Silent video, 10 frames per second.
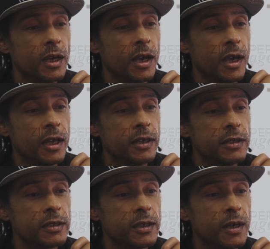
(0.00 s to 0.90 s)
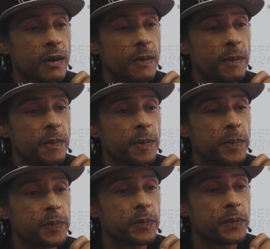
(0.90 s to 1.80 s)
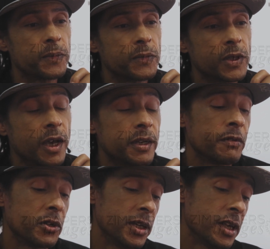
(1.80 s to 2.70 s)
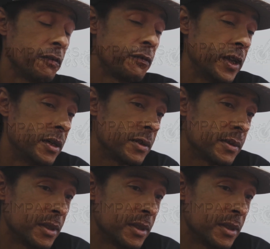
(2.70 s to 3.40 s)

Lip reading: And I've got another friend